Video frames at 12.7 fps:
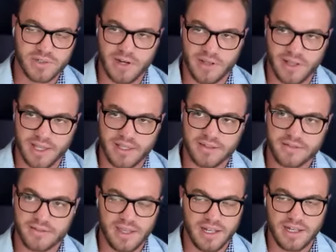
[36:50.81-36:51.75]
our like
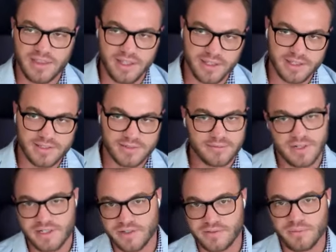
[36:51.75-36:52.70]
anything that's
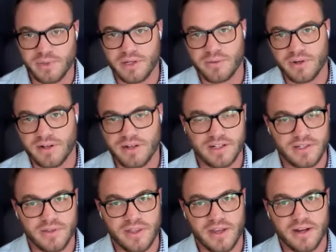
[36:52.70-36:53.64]
Redshift to BigQuery, I
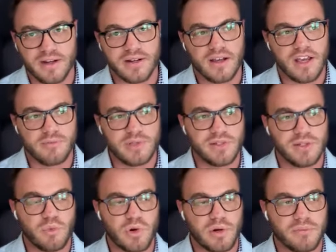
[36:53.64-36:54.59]
do there. I've been doing
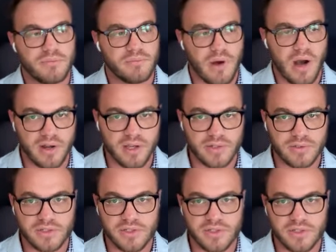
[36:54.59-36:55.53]
more Mongo
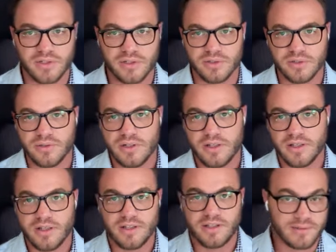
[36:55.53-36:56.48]
to
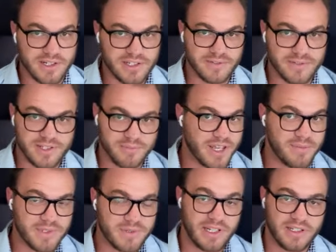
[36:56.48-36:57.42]
Redshift
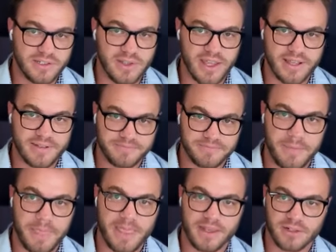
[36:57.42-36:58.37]
sometimes when you do that,
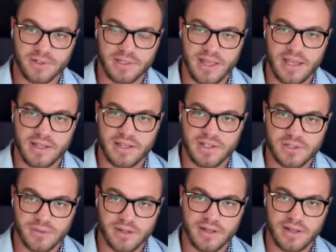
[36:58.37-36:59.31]
and I'll run that in
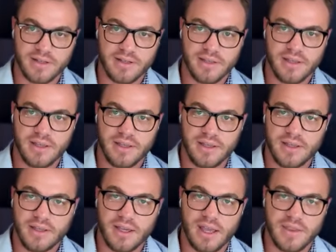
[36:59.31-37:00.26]
Estuary.
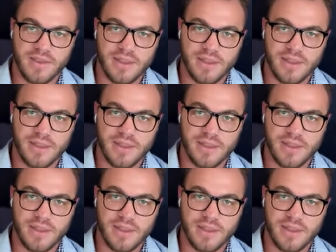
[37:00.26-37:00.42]
And